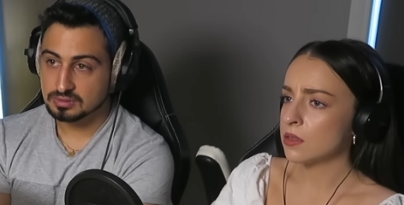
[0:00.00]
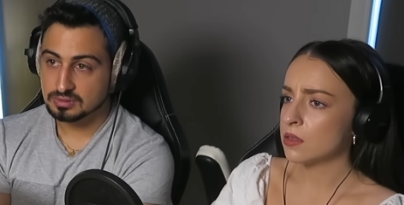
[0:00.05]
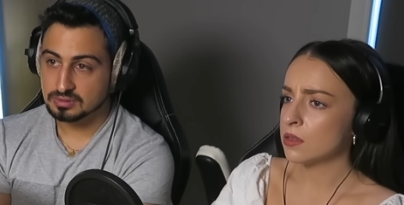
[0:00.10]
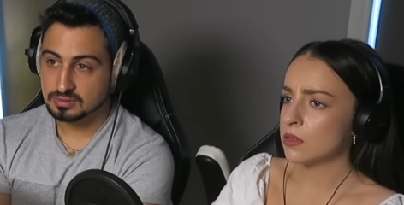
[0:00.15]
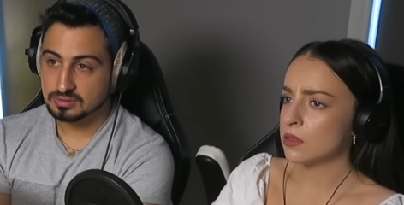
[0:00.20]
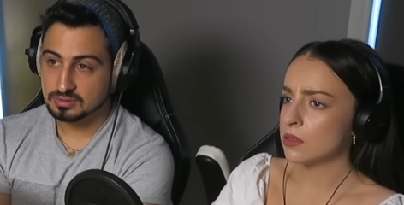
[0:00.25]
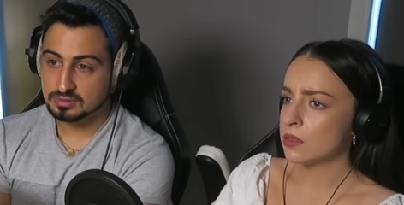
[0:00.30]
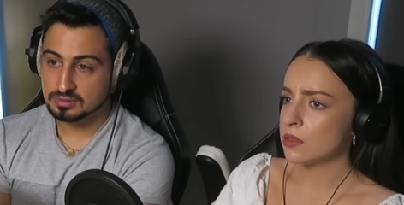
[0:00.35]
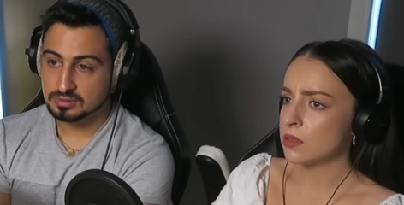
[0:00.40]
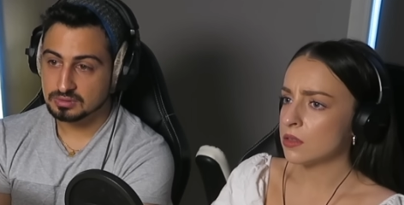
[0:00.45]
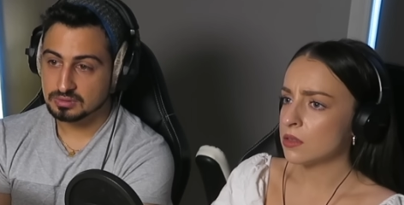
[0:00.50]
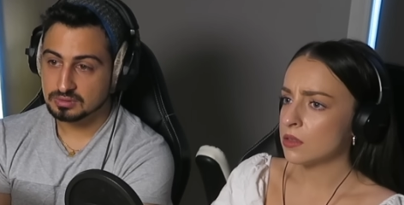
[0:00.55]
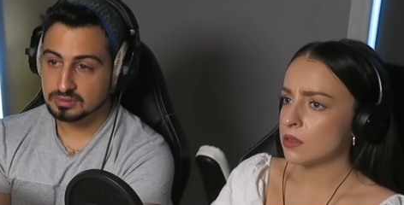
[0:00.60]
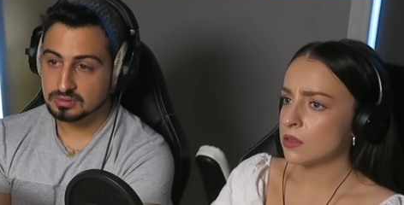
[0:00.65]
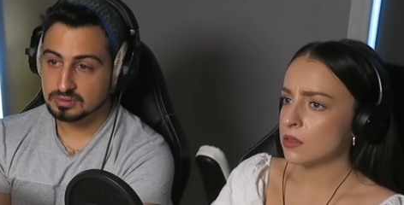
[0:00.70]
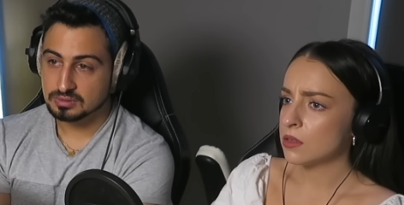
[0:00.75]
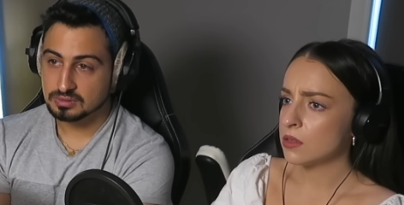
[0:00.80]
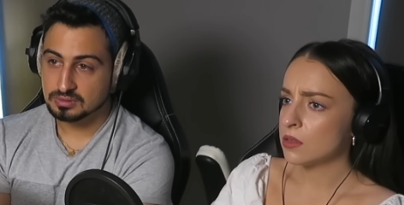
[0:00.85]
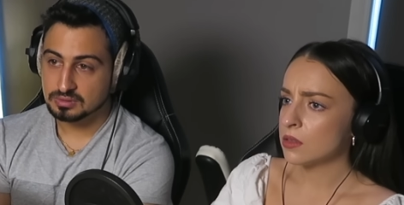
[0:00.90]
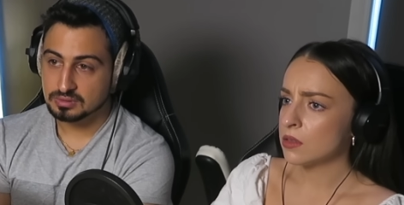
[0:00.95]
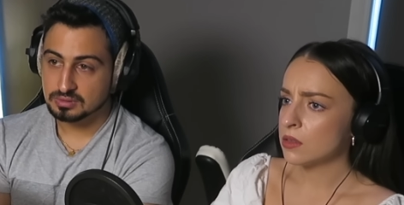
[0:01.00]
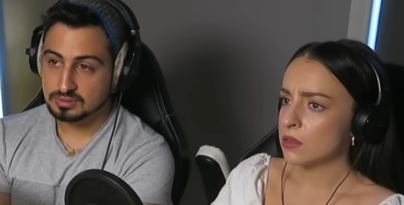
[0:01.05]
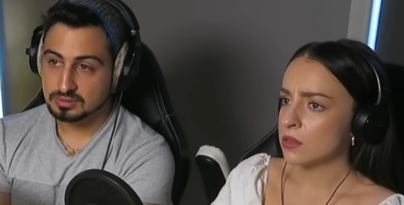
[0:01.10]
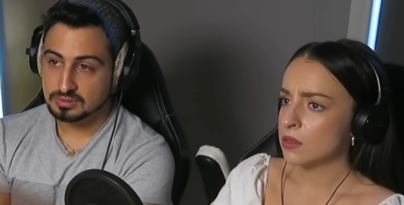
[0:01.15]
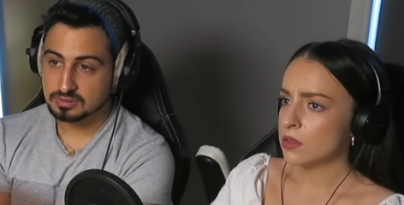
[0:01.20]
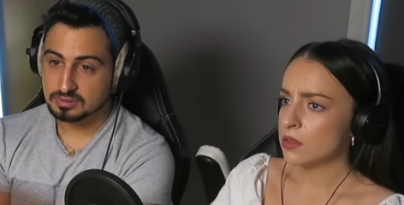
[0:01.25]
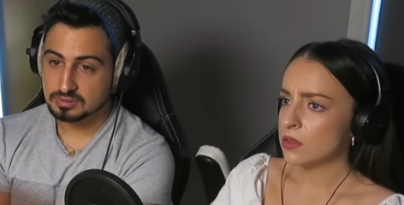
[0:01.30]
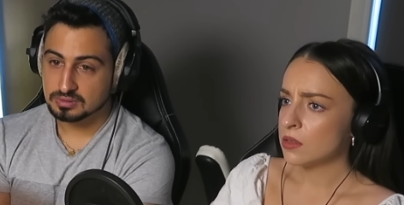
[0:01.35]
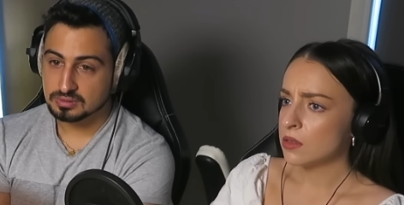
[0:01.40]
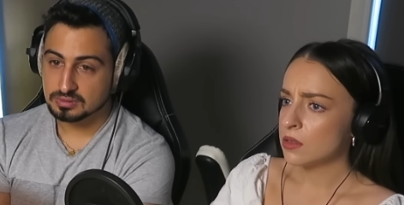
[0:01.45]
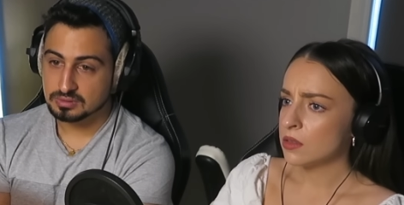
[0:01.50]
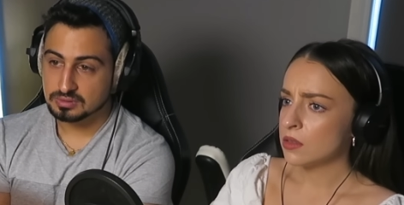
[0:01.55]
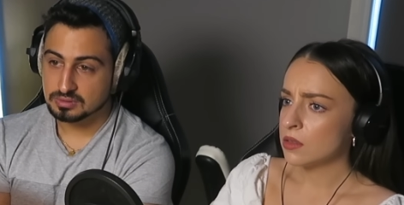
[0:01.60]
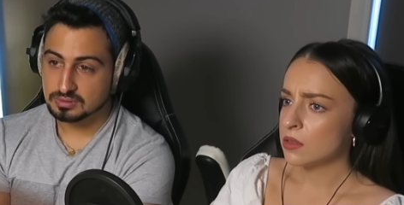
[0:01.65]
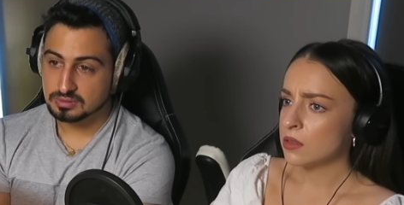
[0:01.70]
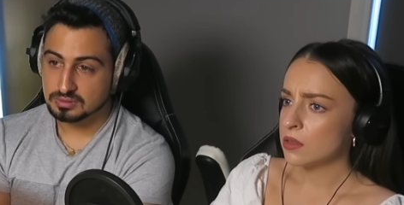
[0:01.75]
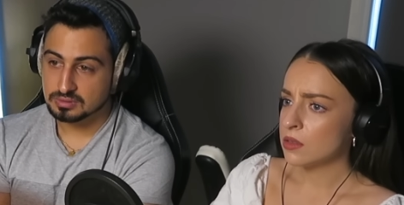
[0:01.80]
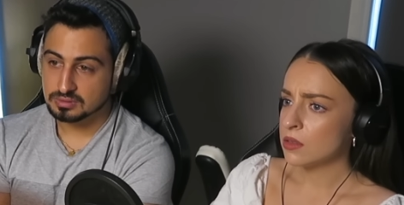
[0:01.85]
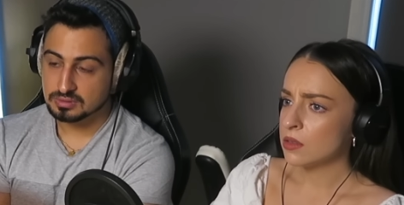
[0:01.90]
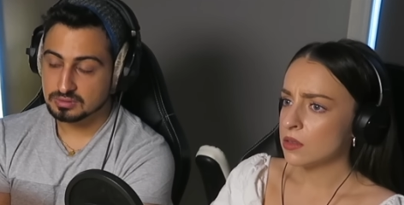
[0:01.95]

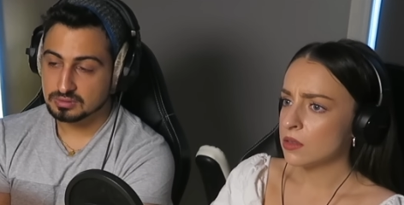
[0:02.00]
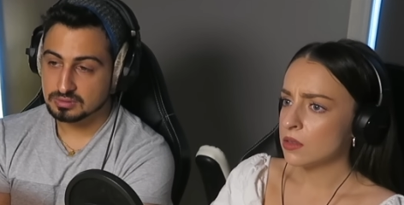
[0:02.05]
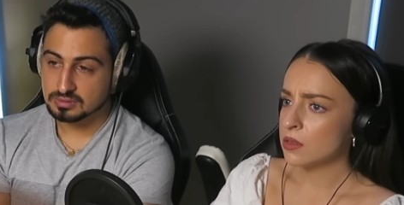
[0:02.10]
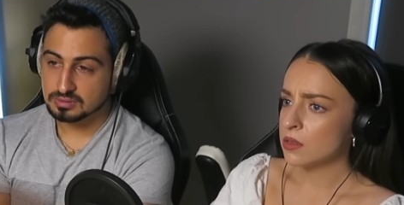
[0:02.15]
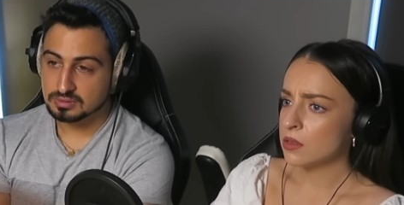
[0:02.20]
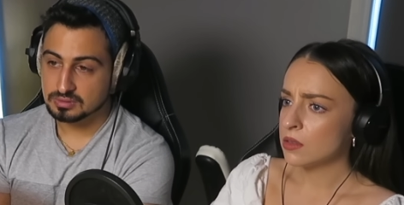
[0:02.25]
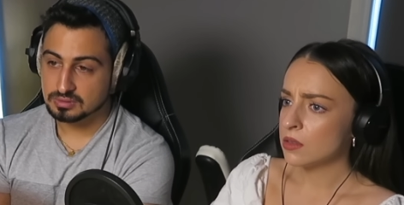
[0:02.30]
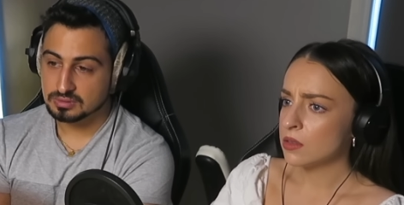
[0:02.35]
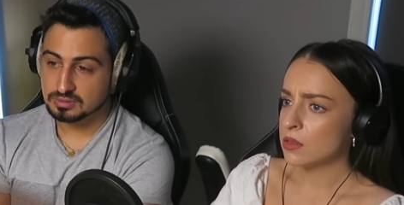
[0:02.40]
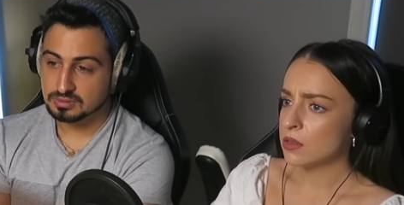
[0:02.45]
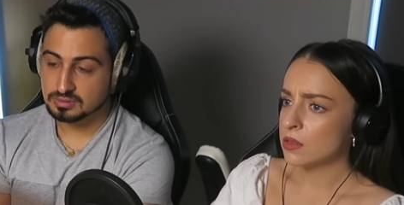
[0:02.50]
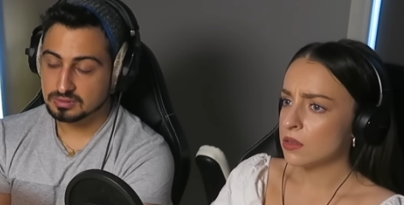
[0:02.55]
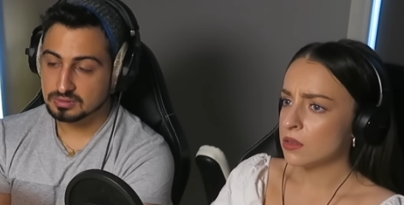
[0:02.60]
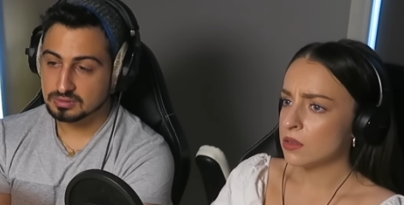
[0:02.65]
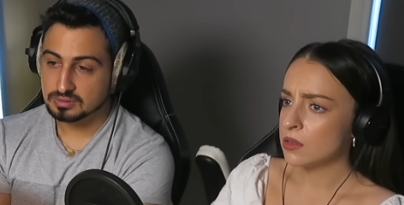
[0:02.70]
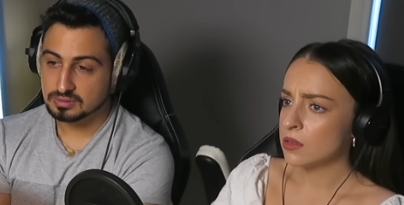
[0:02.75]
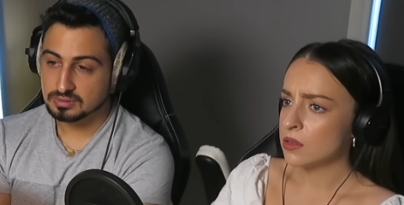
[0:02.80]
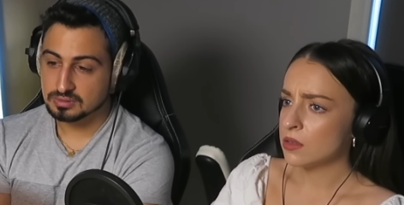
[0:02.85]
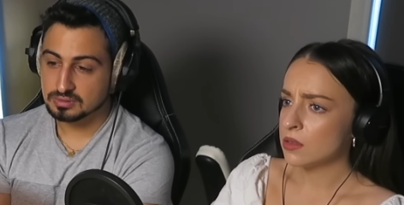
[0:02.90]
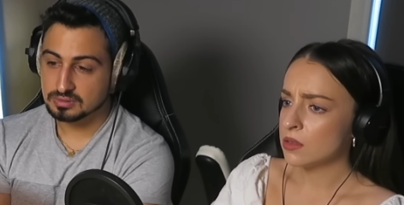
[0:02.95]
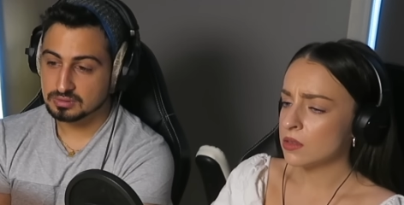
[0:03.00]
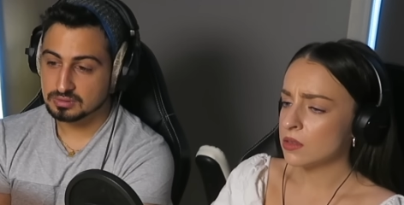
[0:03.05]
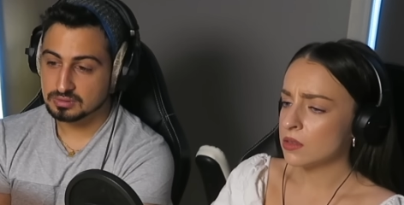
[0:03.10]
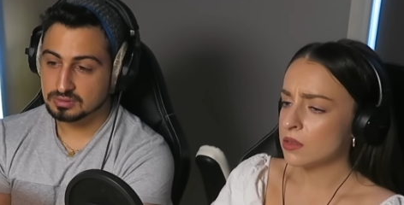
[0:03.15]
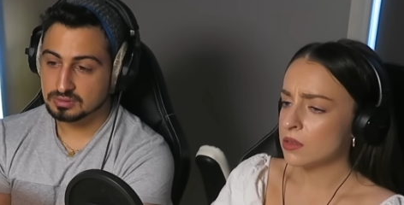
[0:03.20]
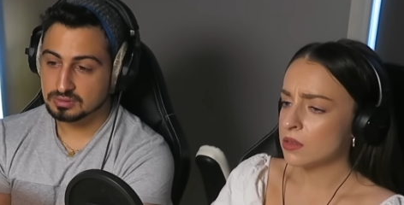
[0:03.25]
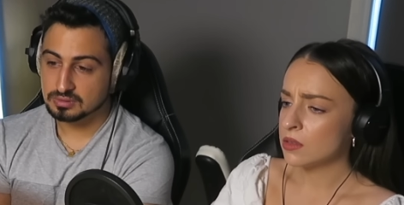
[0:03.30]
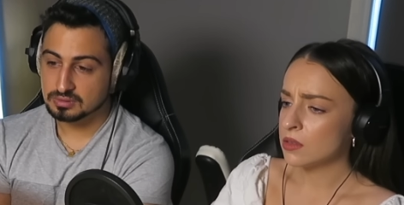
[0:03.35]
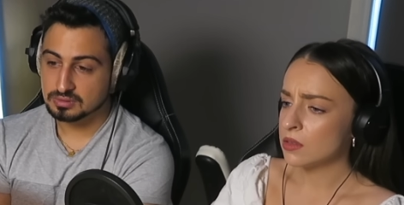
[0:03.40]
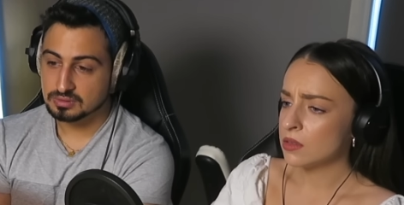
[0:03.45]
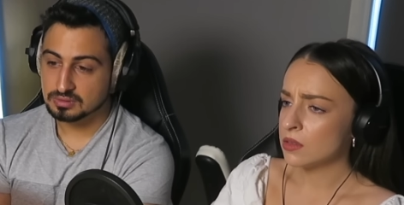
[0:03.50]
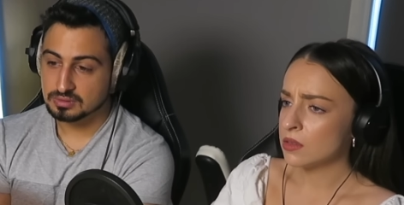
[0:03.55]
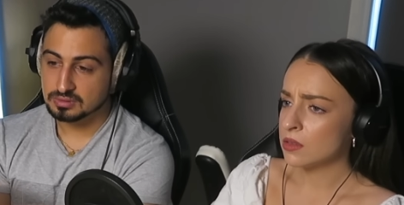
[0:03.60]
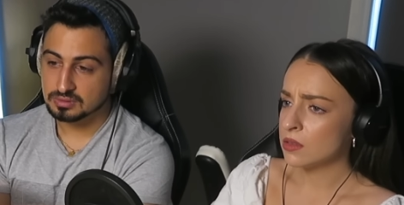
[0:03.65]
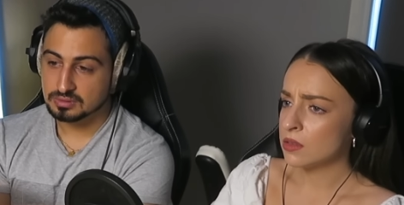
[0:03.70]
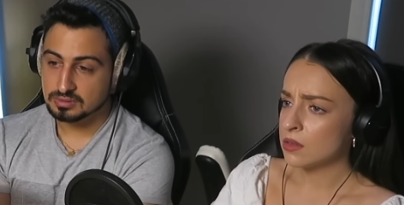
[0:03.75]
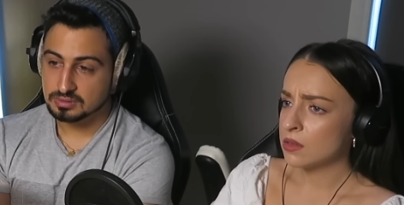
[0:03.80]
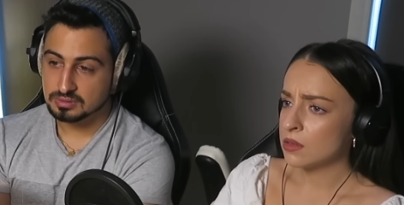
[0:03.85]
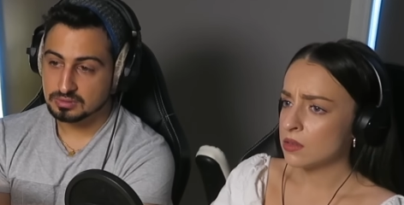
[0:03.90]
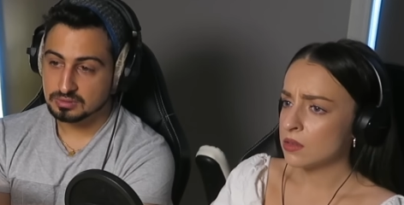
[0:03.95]

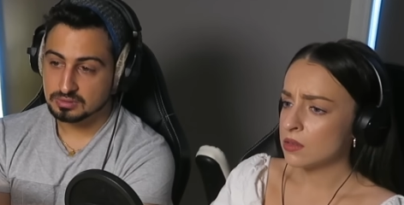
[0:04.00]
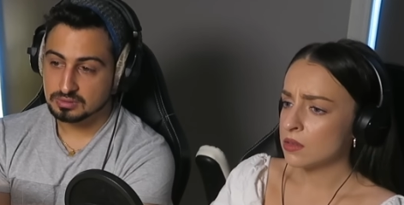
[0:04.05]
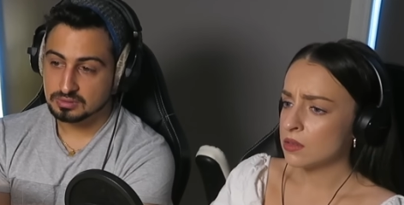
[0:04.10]
Nothing is said.